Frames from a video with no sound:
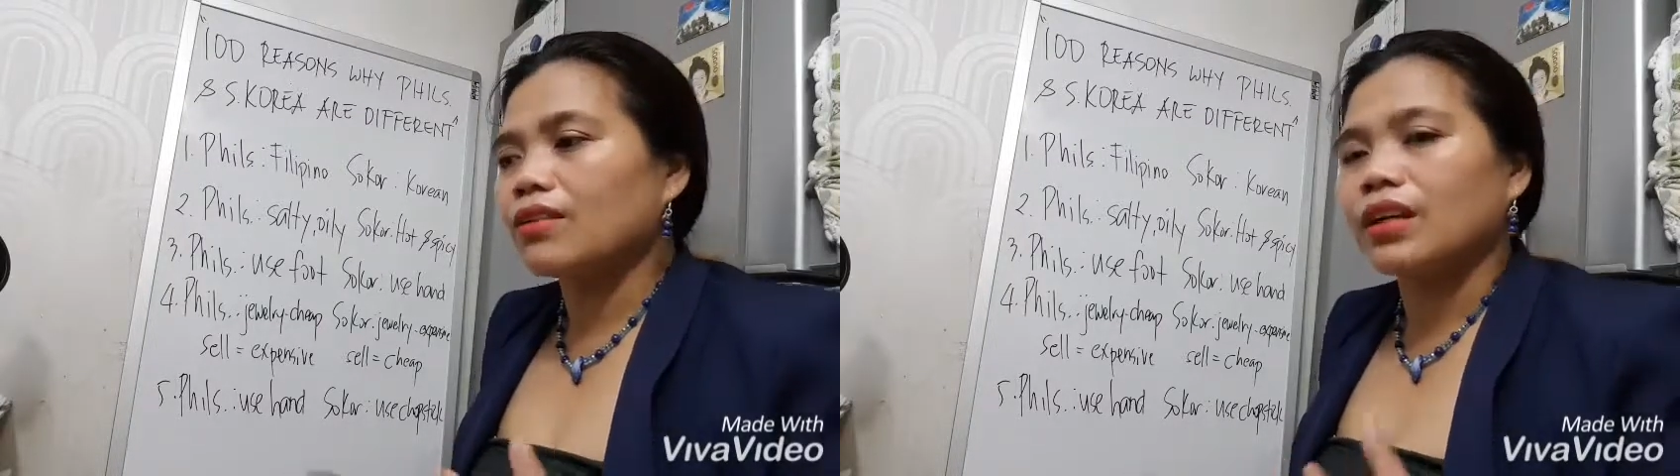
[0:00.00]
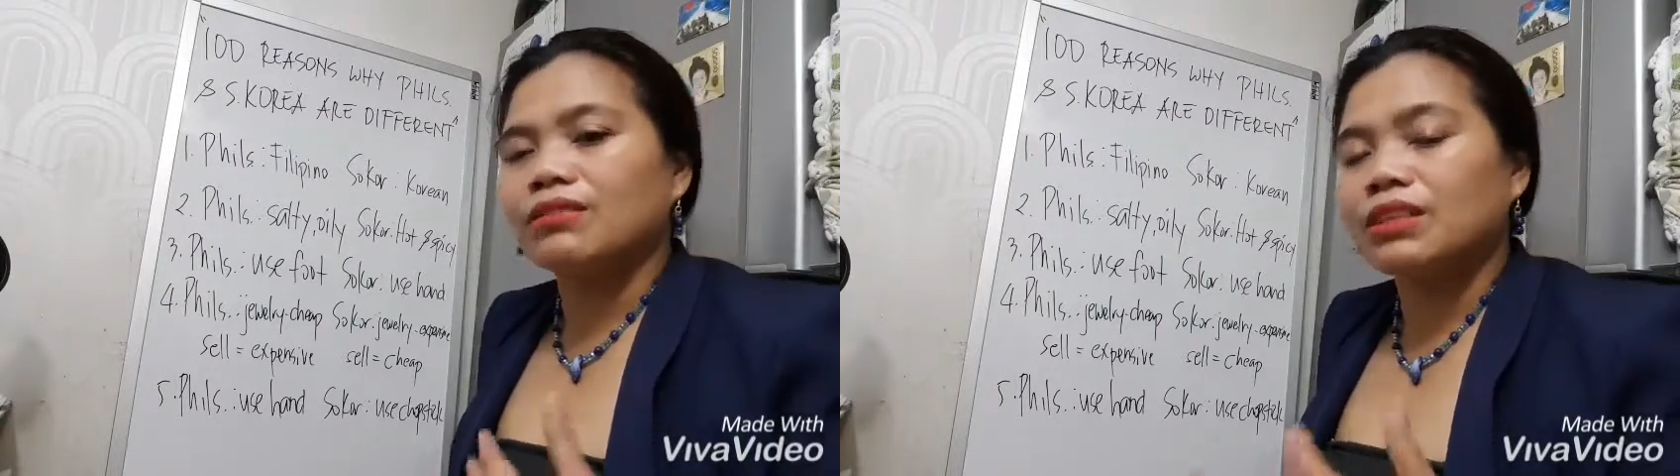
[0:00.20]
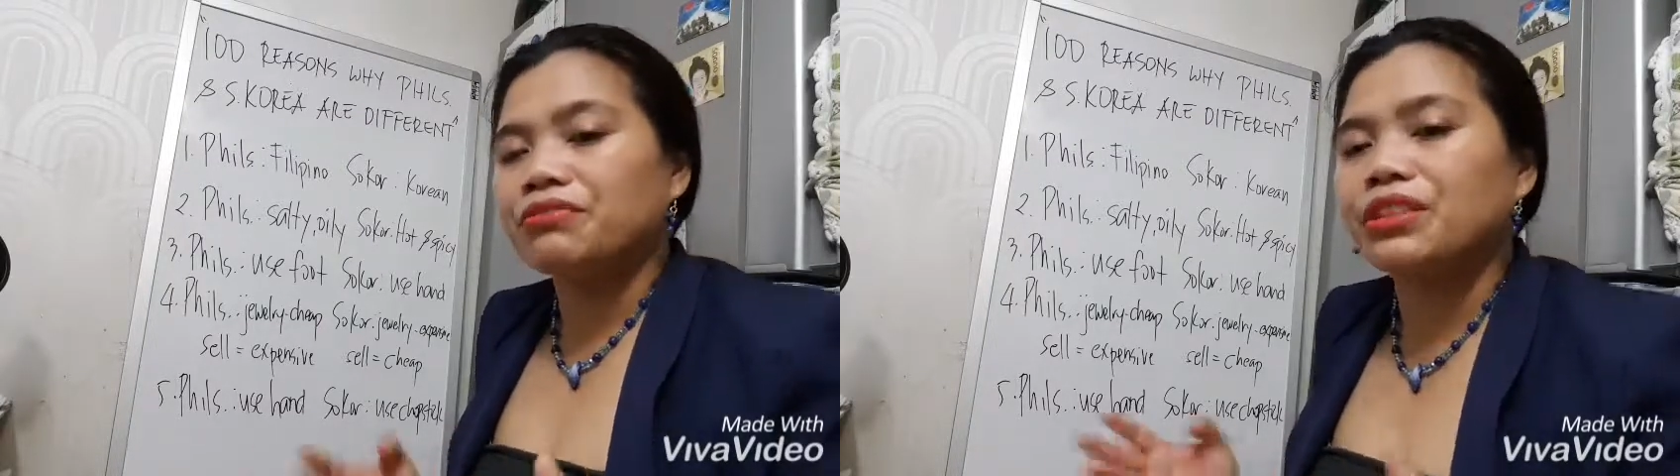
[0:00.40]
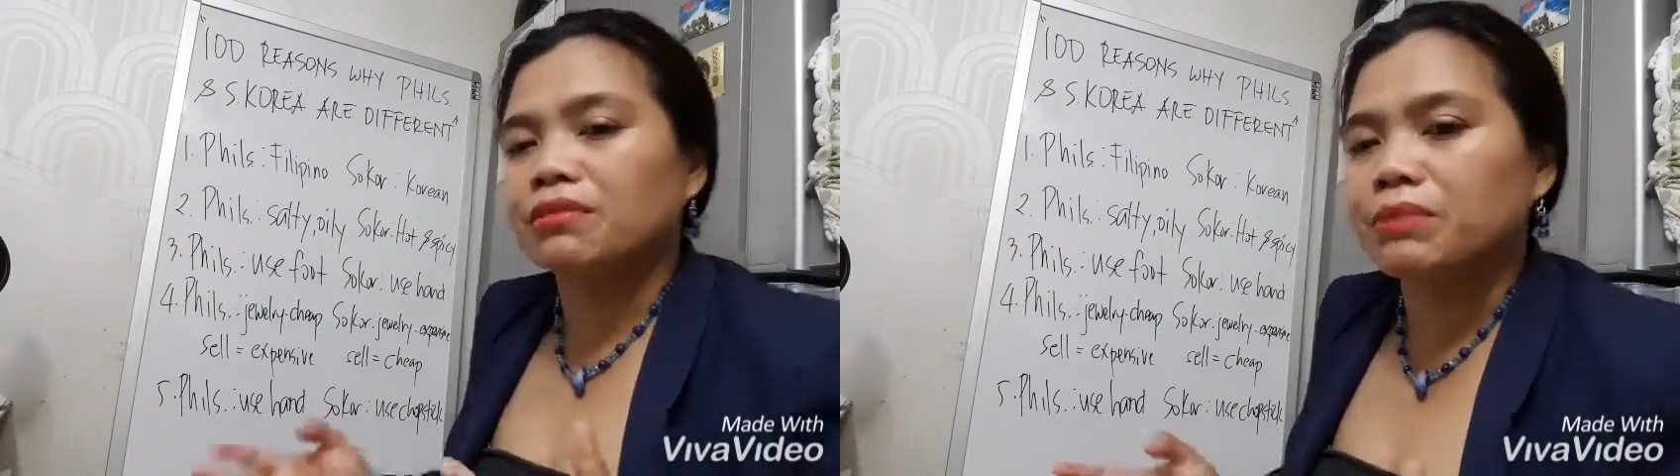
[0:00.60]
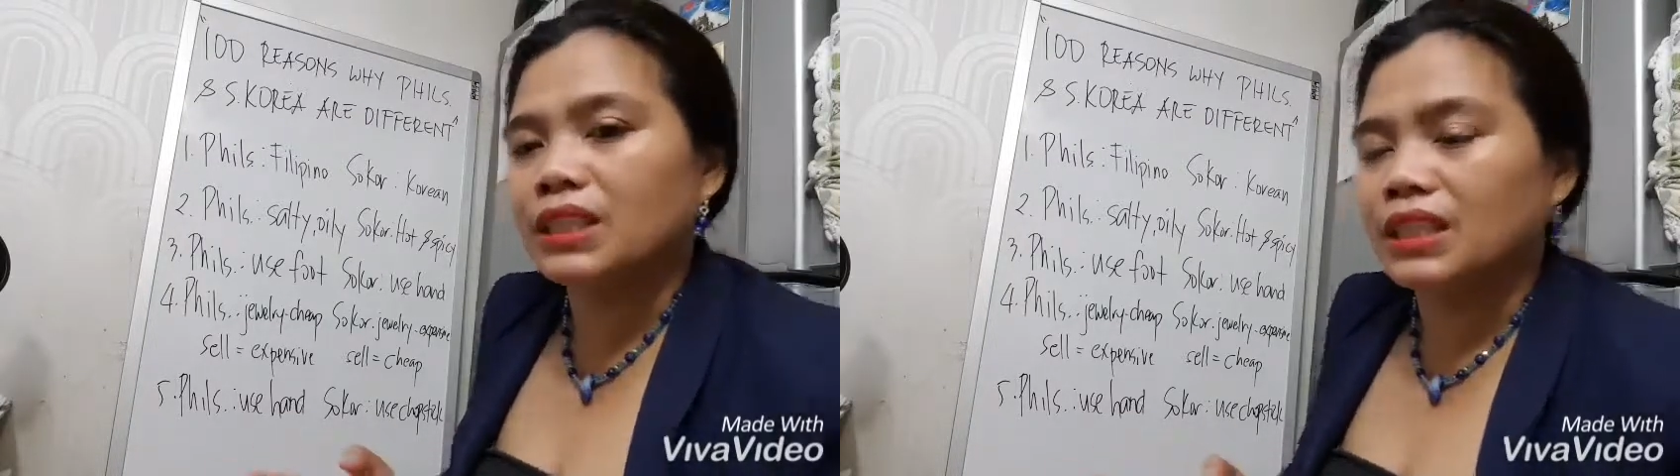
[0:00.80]
they have
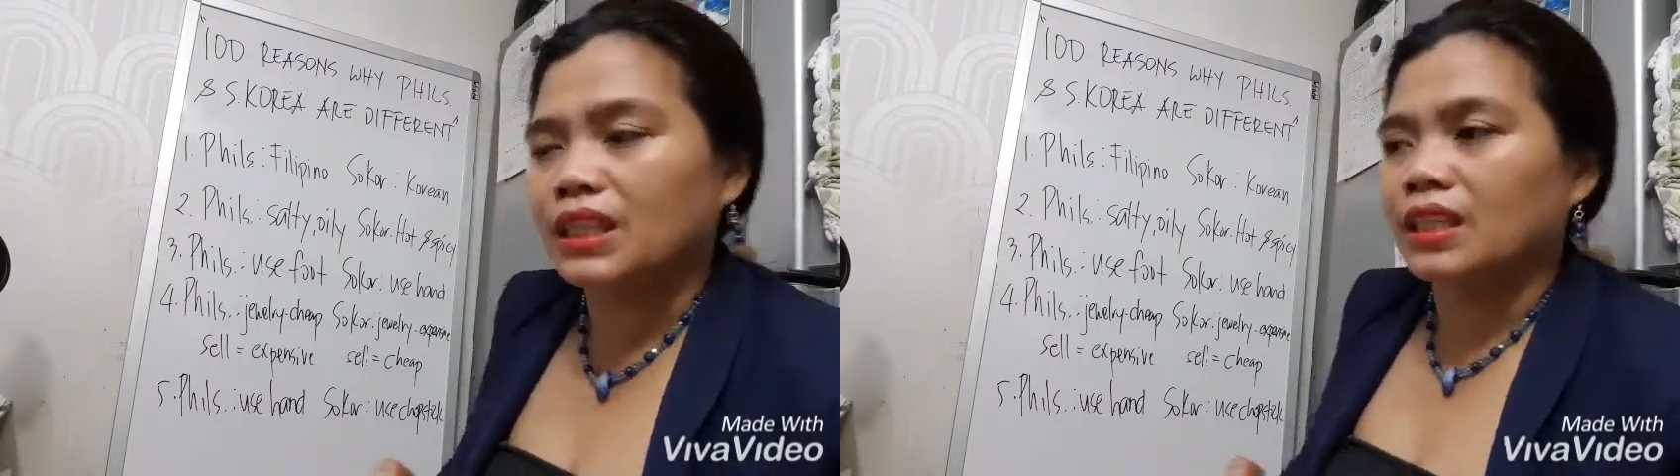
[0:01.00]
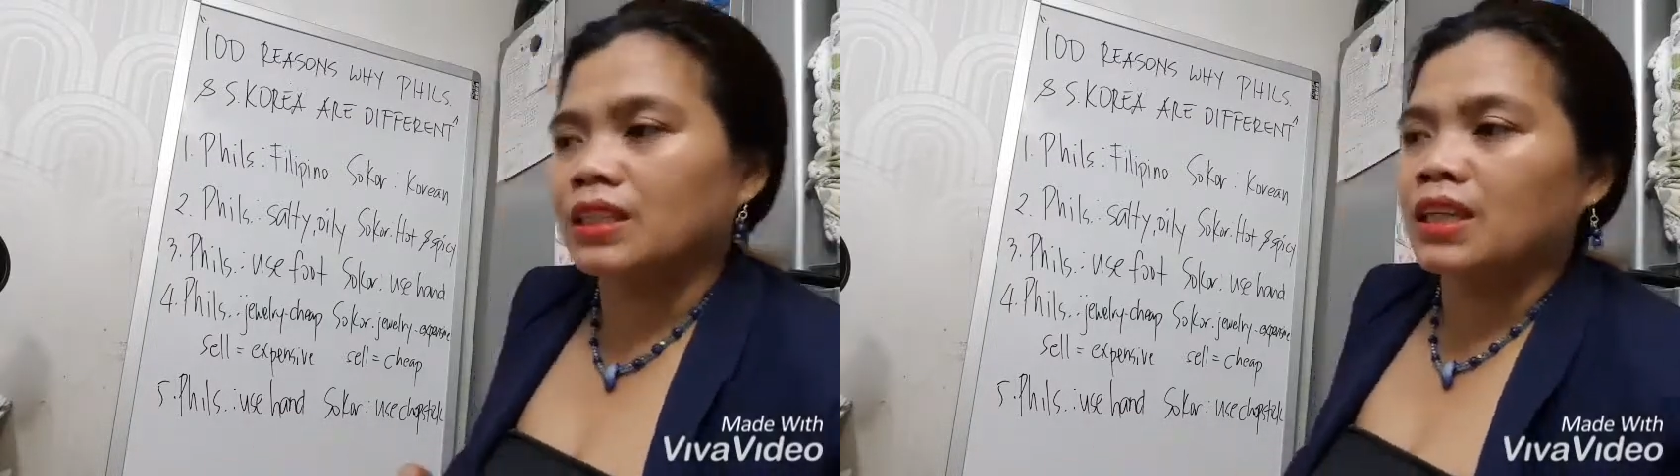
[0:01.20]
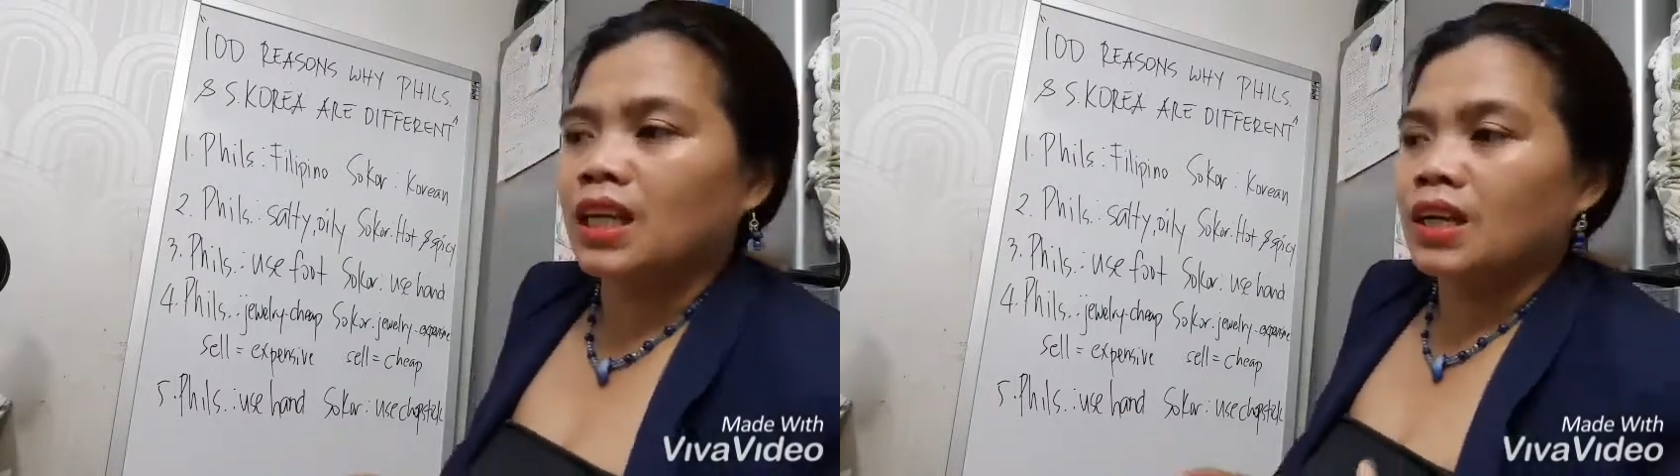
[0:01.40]
different meaning, and